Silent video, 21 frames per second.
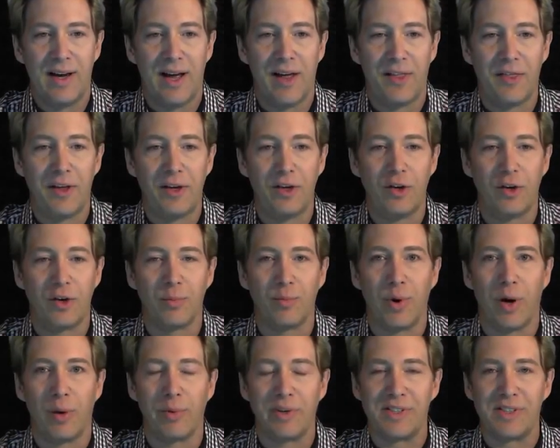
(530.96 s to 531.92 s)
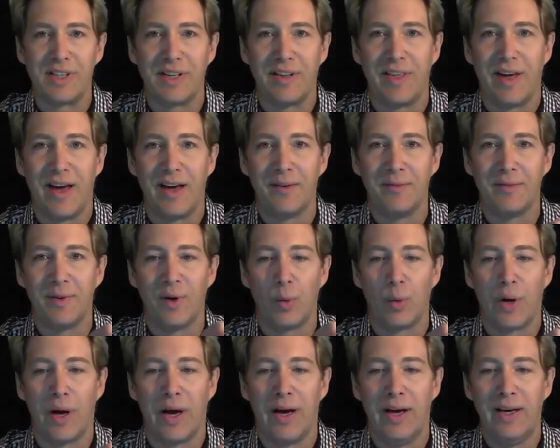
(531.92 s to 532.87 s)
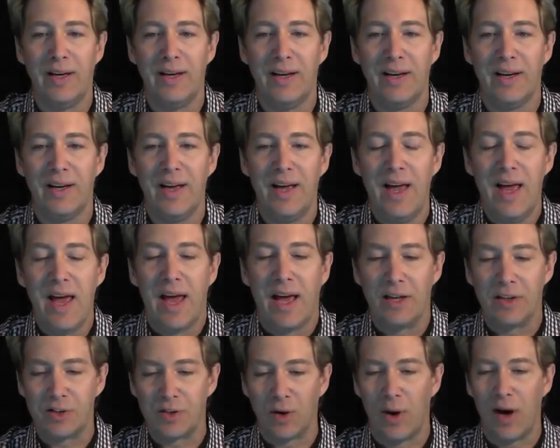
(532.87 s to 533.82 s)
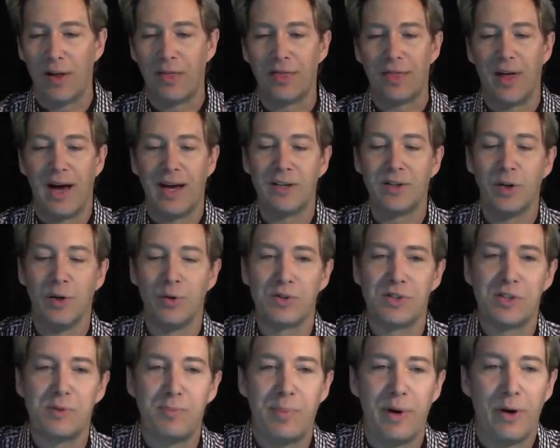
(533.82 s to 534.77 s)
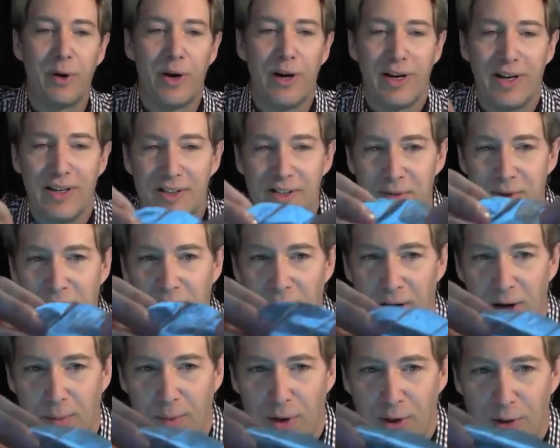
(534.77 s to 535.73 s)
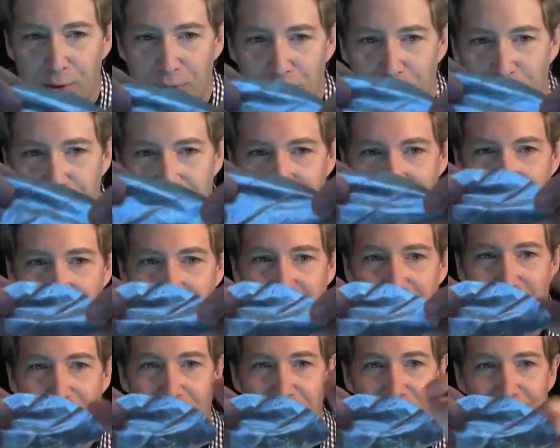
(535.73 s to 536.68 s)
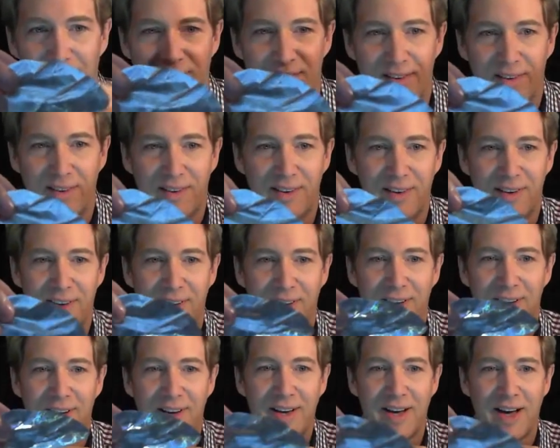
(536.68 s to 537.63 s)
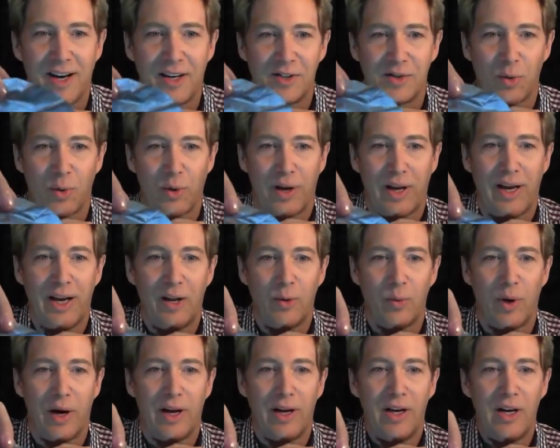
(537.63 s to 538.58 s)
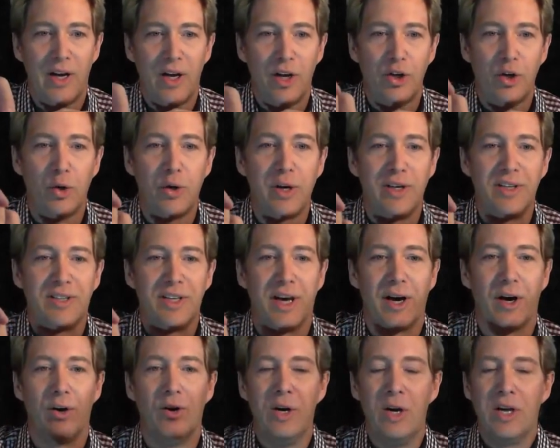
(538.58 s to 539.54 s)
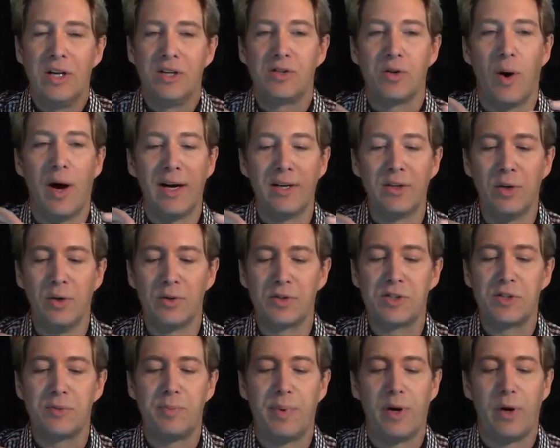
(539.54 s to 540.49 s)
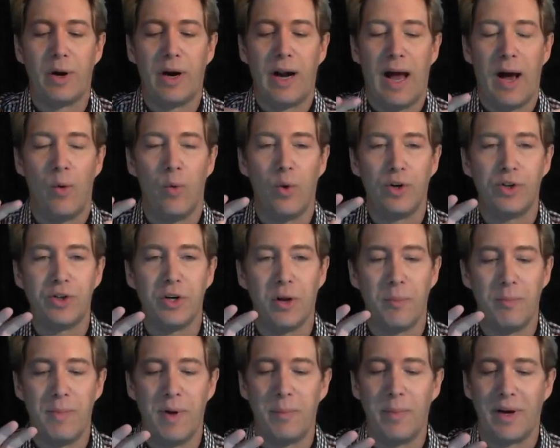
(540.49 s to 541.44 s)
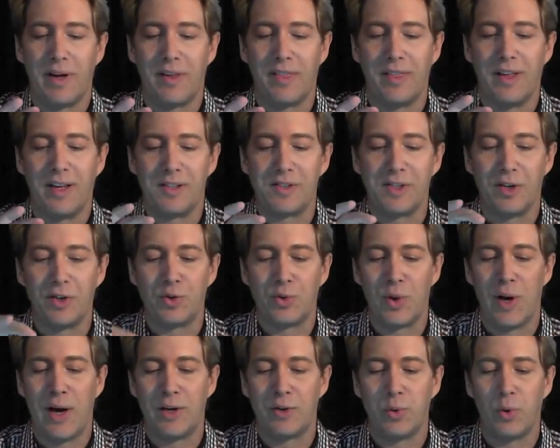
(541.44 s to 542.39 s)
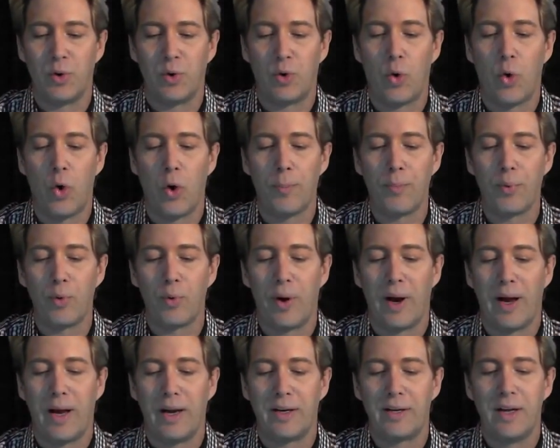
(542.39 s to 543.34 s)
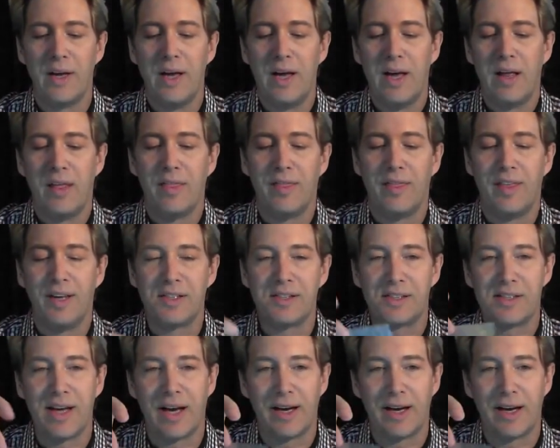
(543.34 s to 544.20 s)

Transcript: I think you can probably see that, okay? And so I told Spirit, let's get it up closer. Yeah, kind of, sort of. Anyway, you can tell. So I told Spirit, I want you to mimic this and try to incorporate this